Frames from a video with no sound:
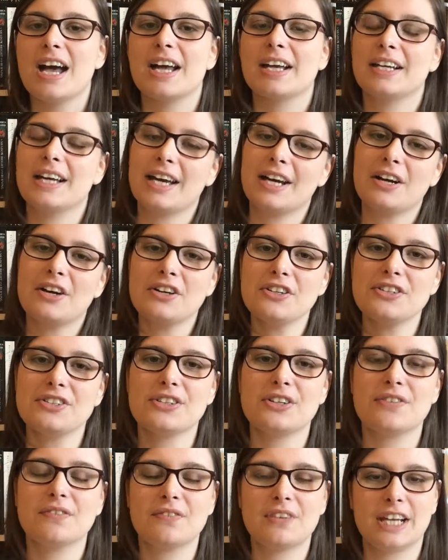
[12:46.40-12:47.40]
And I
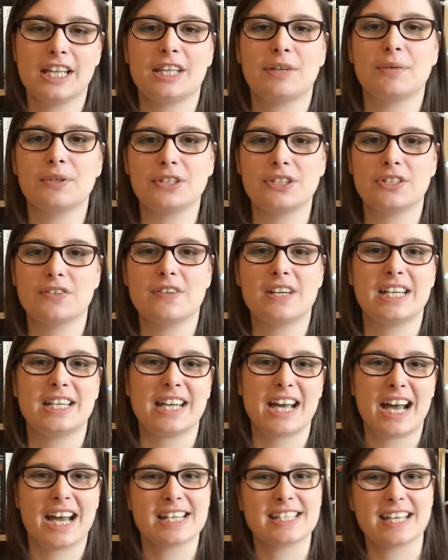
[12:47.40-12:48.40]
also really want to
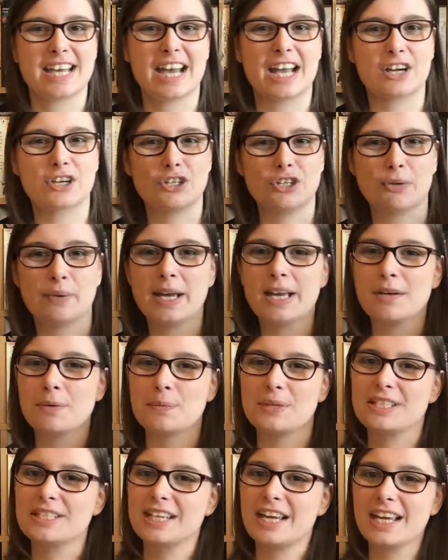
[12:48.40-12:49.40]
read Our Dark Duet,
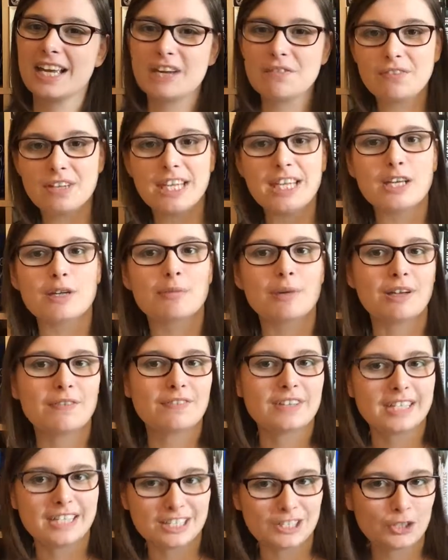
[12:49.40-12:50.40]
which I have here by
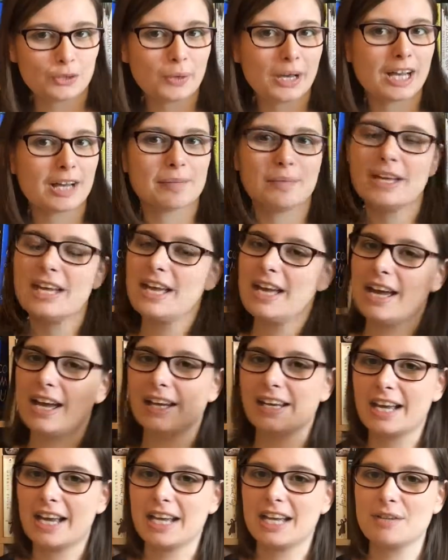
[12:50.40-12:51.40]
V.E. Schwab,
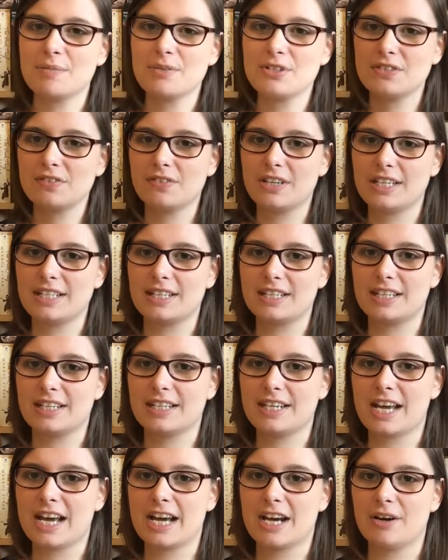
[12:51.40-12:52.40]
and I am just reading
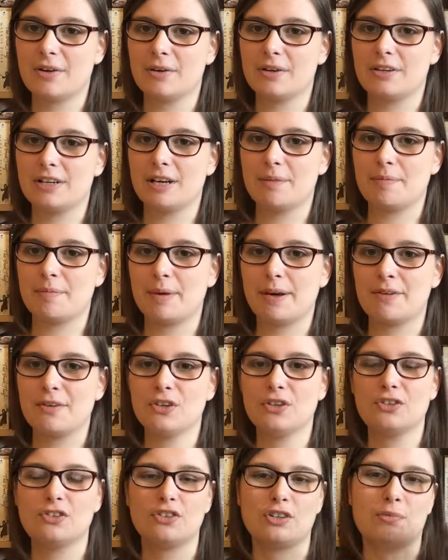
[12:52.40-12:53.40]
it now. I'm about
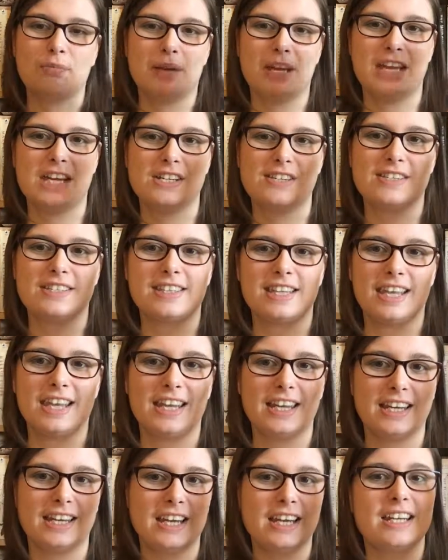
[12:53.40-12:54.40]
100 pages
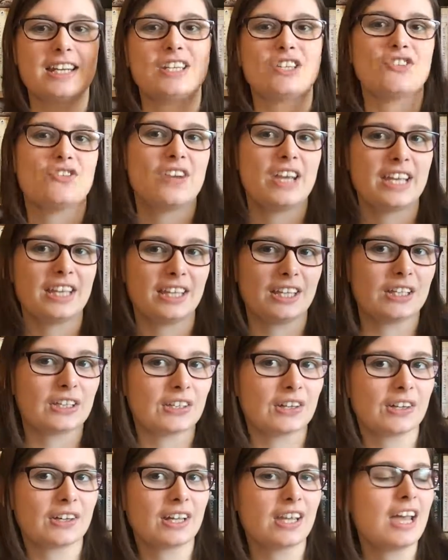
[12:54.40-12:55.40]
in and it's really
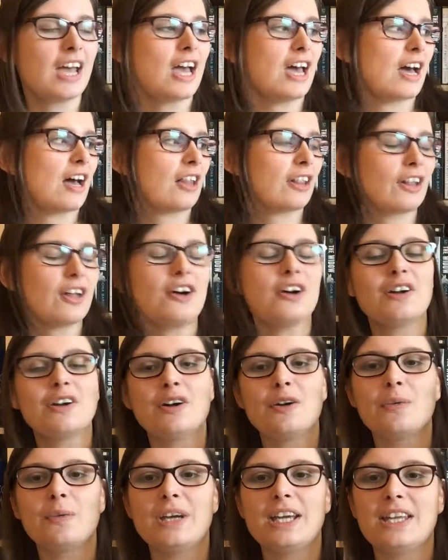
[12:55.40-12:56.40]
good.
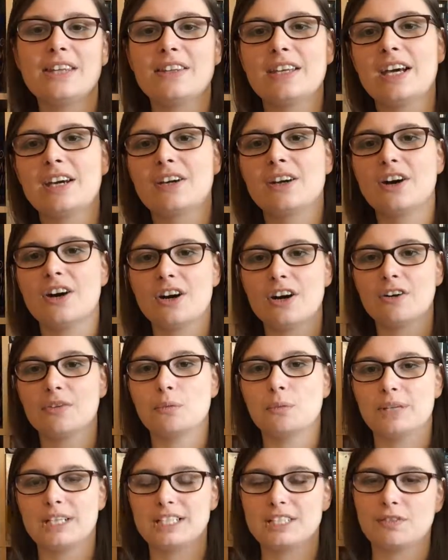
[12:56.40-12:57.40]
Along with A Court
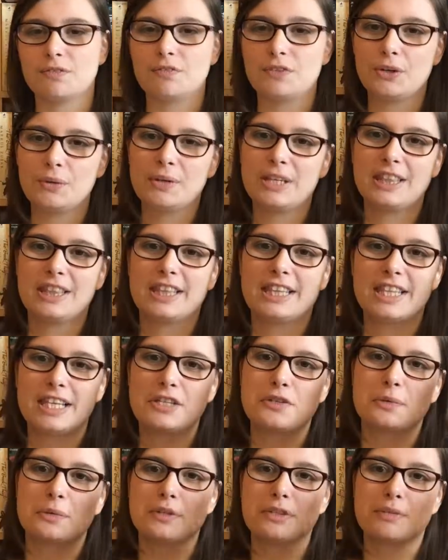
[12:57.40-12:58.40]
of Wings and Ruin,
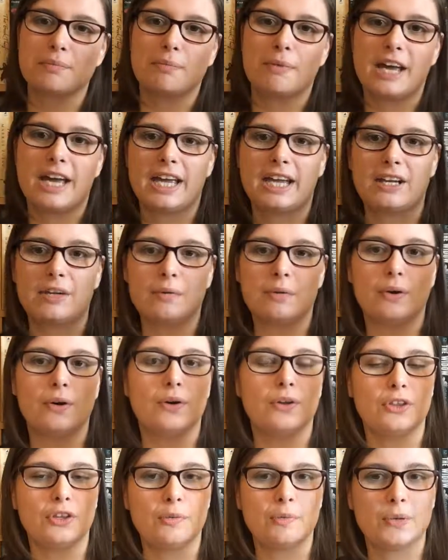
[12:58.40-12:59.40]
this was my
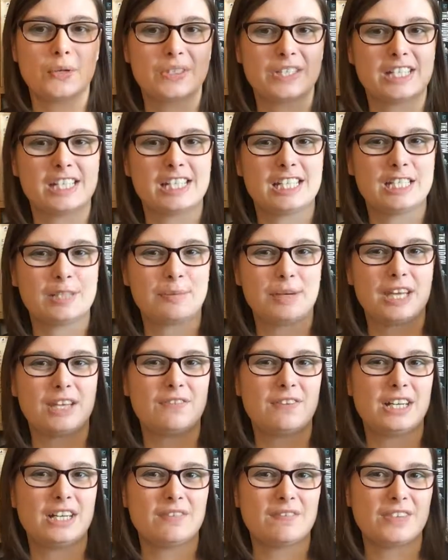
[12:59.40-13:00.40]
other most
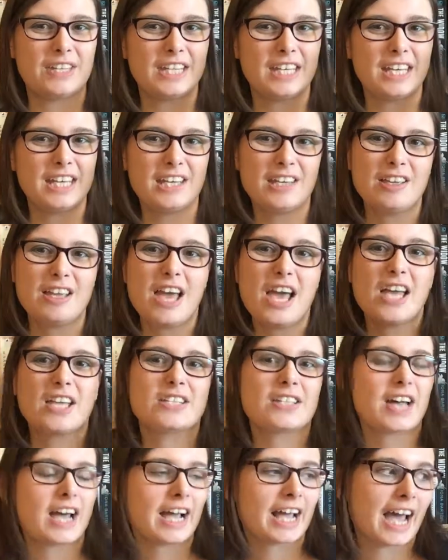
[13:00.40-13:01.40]
anticipated read of the year,
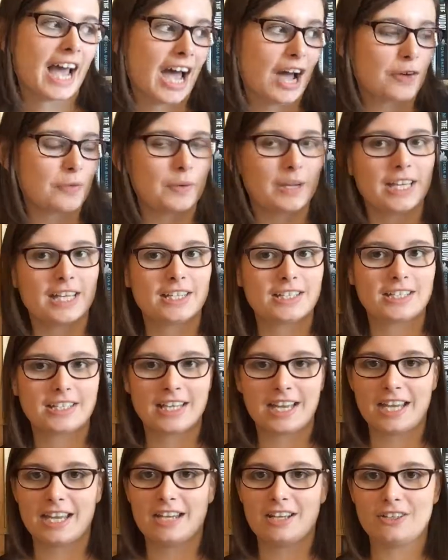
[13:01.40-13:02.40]
so I can't wait to
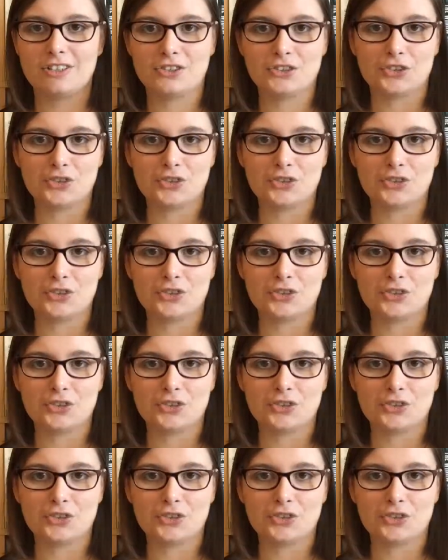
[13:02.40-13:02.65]
get it